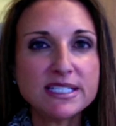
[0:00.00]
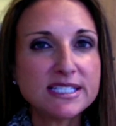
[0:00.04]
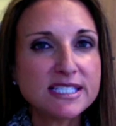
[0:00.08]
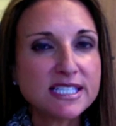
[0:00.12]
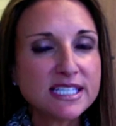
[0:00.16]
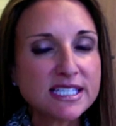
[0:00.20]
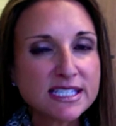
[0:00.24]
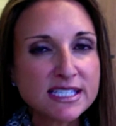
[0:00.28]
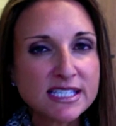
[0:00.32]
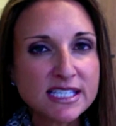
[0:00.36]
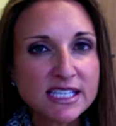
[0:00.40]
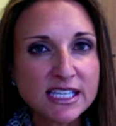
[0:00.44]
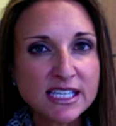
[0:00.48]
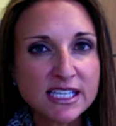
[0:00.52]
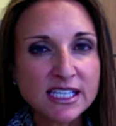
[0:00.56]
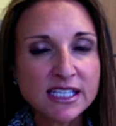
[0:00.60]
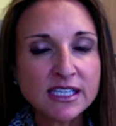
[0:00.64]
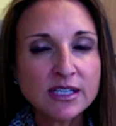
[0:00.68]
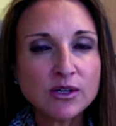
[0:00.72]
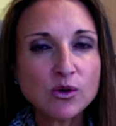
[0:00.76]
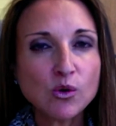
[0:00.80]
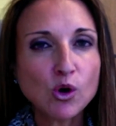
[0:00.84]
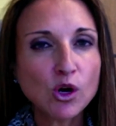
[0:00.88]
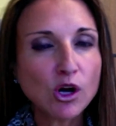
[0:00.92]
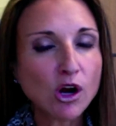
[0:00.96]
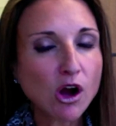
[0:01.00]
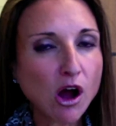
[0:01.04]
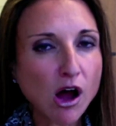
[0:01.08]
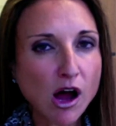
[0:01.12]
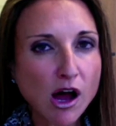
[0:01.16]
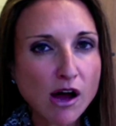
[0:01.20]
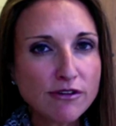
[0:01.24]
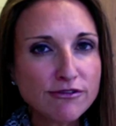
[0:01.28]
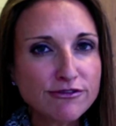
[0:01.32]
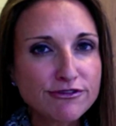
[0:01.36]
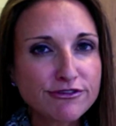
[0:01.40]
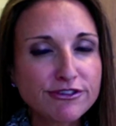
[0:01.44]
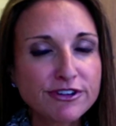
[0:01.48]
dizzy or
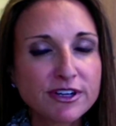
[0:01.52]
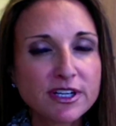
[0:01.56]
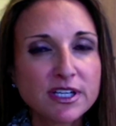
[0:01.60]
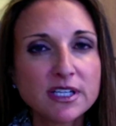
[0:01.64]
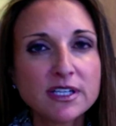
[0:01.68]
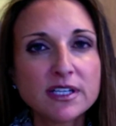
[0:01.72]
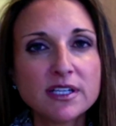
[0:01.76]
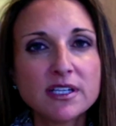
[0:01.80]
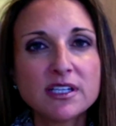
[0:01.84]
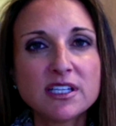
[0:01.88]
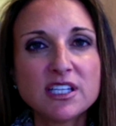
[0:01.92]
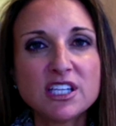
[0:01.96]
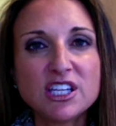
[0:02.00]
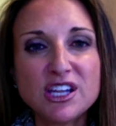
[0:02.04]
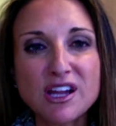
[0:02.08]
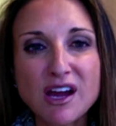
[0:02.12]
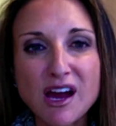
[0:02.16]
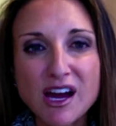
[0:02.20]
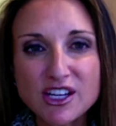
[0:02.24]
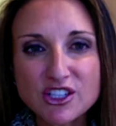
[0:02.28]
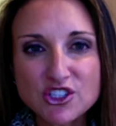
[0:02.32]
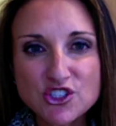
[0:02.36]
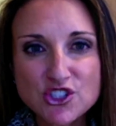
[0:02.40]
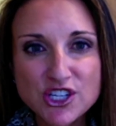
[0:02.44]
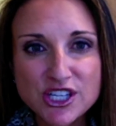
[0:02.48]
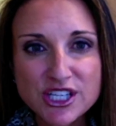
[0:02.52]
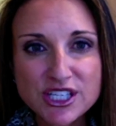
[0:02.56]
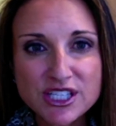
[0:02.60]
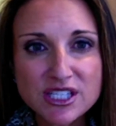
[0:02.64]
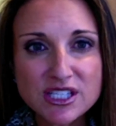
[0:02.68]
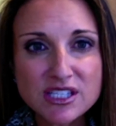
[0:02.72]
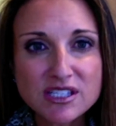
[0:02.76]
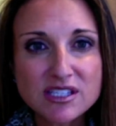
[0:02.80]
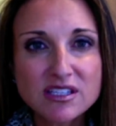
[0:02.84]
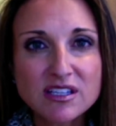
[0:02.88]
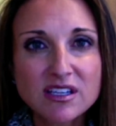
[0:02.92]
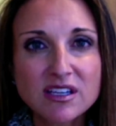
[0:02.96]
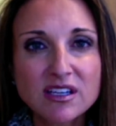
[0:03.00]
off,
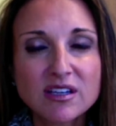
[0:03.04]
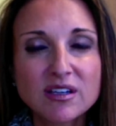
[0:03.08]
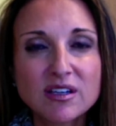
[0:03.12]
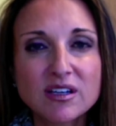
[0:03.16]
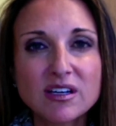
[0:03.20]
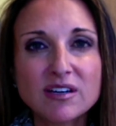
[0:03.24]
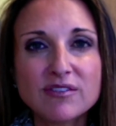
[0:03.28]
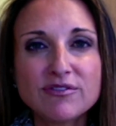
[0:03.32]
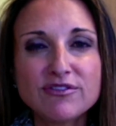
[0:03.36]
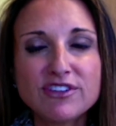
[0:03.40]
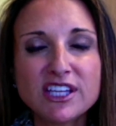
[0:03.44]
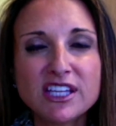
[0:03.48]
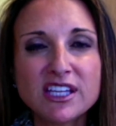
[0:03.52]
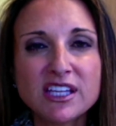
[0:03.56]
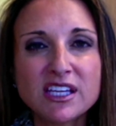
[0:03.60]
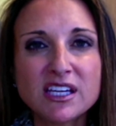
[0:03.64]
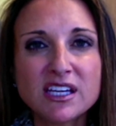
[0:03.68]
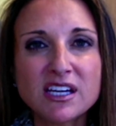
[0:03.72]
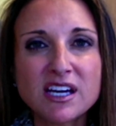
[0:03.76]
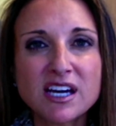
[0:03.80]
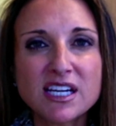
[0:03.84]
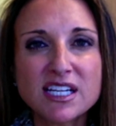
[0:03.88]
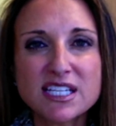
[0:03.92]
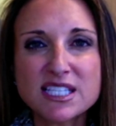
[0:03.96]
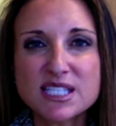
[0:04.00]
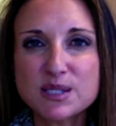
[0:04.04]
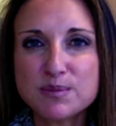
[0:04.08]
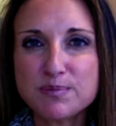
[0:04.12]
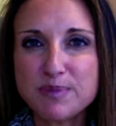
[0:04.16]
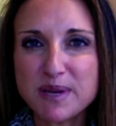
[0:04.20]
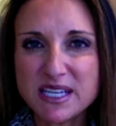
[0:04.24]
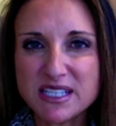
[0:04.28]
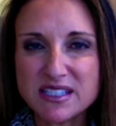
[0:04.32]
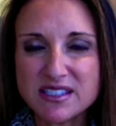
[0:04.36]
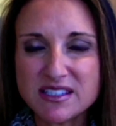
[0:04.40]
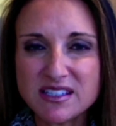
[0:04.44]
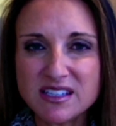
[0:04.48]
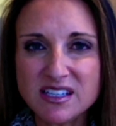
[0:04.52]
nauseous, feeling kind of
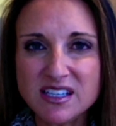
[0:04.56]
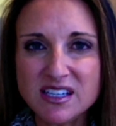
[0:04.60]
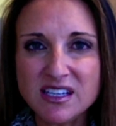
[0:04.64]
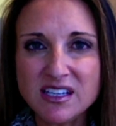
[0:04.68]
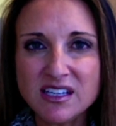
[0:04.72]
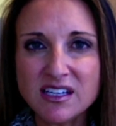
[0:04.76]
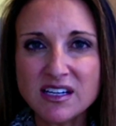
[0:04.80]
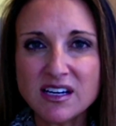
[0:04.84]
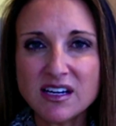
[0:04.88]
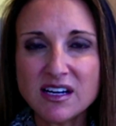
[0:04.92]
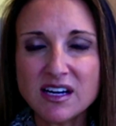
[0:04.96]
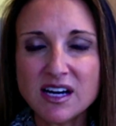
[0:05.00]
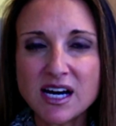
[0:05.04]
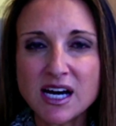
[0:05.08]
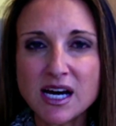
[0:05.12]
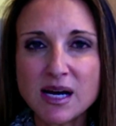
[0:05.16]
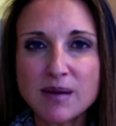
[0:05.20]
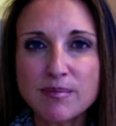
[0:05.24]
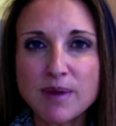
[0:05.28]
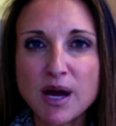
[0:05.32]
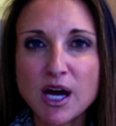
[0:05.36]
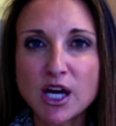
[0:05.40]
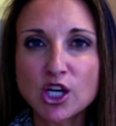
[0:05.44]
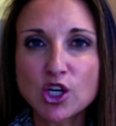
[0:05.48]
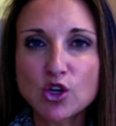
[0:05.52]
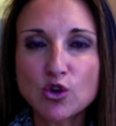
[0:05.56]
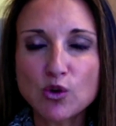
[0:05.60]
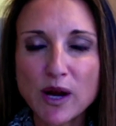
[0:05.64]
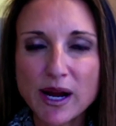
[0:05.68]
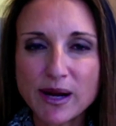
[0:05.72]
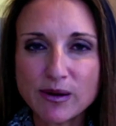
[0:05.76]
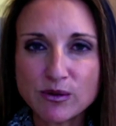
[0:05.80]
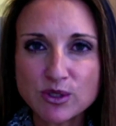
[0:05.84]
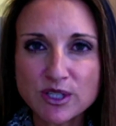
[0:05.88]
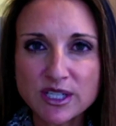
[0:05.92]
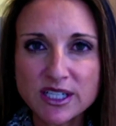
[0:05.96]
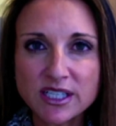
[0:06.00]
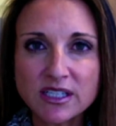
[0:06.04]
spacey,
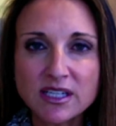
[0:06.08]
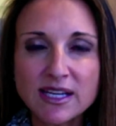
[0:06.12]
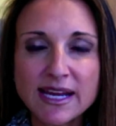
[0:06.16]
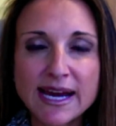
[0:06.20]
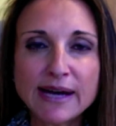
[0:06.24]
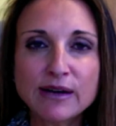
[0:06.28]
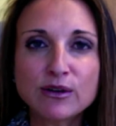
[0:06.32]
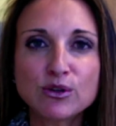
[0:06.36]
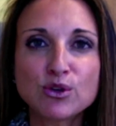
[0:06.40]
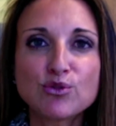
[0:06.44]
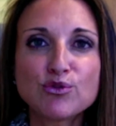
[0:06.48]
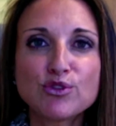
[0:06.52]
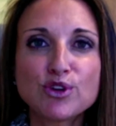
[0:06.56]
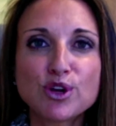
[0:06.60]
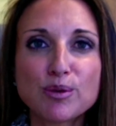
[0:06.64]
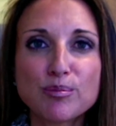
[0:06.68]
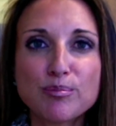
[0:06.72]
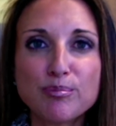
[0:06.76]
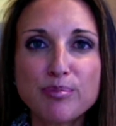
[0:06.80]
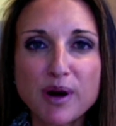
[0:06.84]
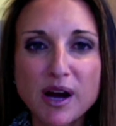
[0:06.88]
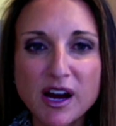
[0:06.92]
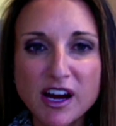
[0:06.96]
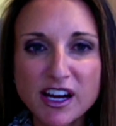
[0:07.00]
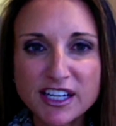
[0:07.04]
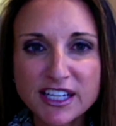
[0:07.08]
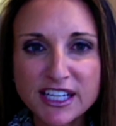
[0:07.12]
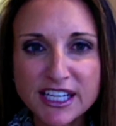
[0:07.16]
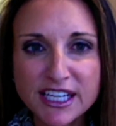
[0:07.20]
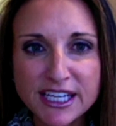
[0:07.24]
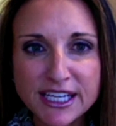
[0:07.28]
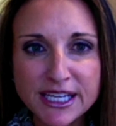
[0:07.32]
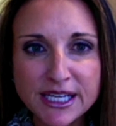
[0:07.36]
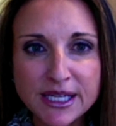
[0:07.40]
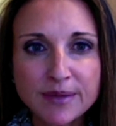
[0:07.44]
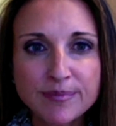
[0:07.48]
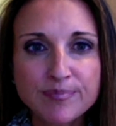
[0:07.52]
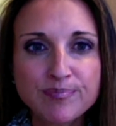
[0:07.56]
ungrounded out of your
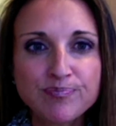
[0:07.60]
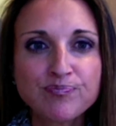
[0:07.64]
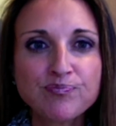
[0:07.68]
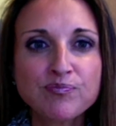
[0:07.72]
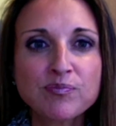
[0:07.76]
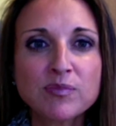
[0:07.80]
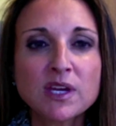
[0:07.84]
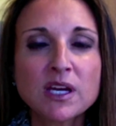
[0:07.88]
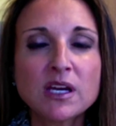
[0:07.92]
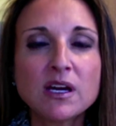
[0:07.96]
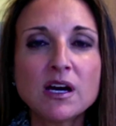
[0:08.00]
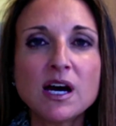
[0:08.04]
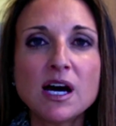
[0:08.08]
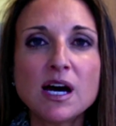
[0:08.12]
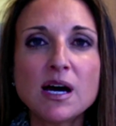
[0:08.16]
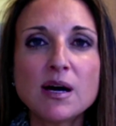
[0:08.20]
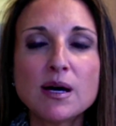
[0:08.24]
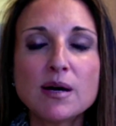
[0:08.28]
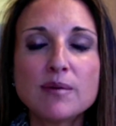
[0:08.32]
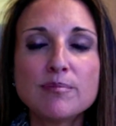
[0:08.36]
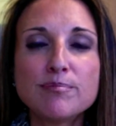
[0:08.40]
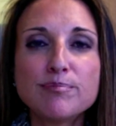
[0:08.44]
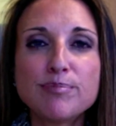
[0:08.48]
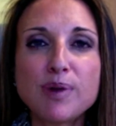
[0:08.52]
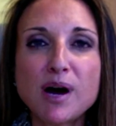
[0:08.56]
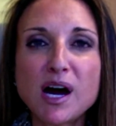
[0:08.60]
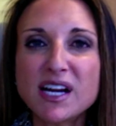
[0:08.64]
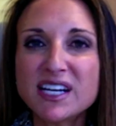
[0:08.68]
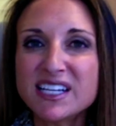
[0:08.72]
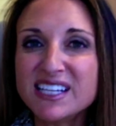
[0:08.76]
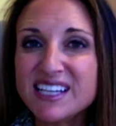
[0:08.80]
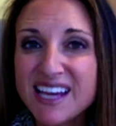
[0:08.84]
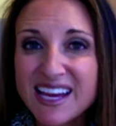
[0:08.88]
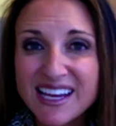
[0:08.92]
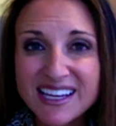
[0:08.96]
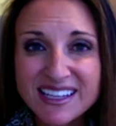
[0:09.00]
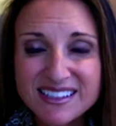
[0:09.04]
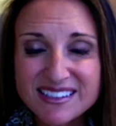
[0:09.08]
body,
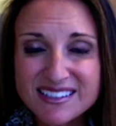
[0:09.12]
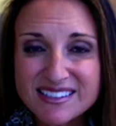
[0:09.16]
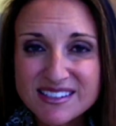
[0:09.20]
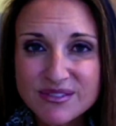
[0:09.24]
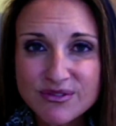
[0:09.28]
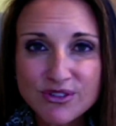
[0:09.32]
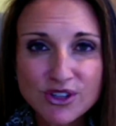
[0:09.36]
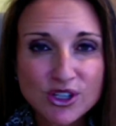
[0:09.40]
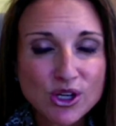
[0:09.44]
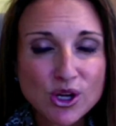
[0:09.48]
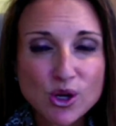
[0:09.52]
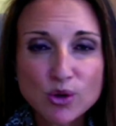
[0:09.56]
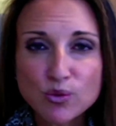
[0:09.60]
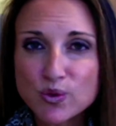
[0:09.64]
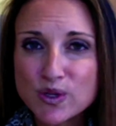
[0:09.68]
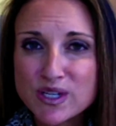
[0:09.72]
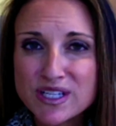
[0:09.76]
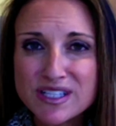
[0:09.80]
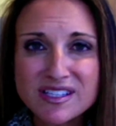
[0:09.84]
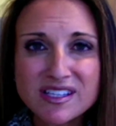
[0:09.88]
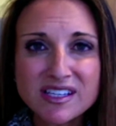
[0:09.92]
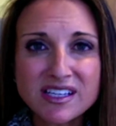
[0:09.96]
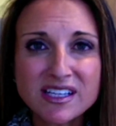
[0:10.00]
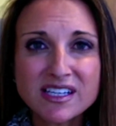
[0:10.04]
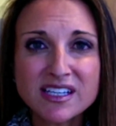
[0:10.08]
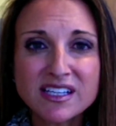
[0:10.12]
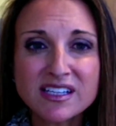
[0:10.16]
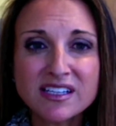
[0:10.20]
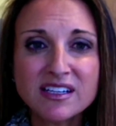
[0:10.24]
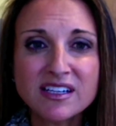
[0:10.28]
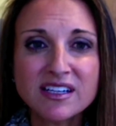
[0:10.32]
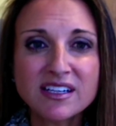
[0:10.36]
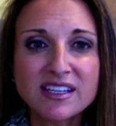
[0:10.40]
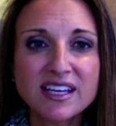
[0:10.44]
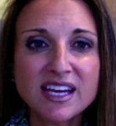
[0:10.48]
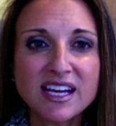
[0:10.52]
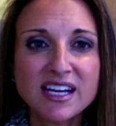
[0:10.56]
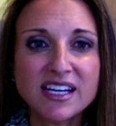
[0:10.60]
body aches for no
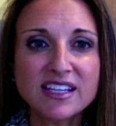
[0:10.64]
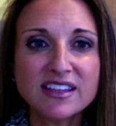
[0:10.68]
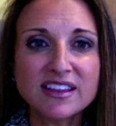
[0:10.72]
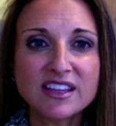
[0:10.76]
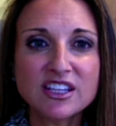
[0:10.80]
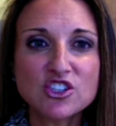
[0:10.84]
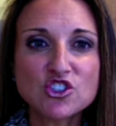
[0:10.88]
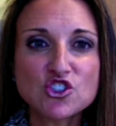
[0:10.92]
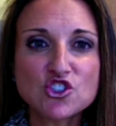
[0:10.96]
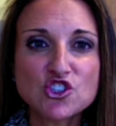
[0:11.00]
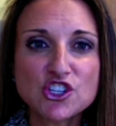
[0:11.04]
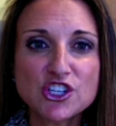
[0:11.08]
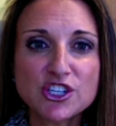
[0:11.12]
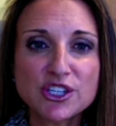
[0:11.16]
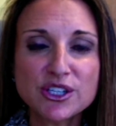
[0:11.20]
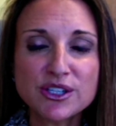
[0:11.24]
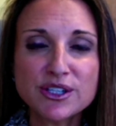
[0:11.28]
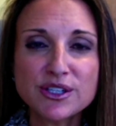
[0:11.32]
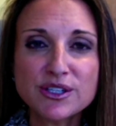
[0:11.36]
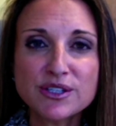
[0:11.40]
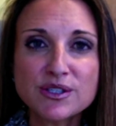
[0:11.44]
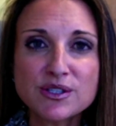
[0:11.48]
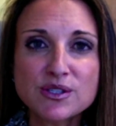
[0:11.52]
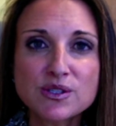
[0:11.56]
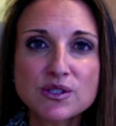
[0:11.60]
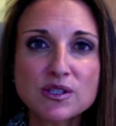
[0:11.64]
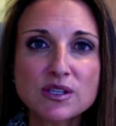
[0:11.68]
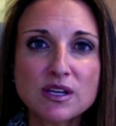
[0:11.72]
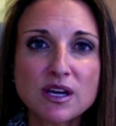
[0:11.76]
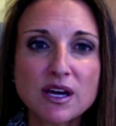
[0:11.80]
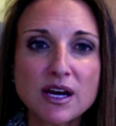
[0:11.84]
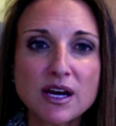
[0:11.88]
reason, getting the chills,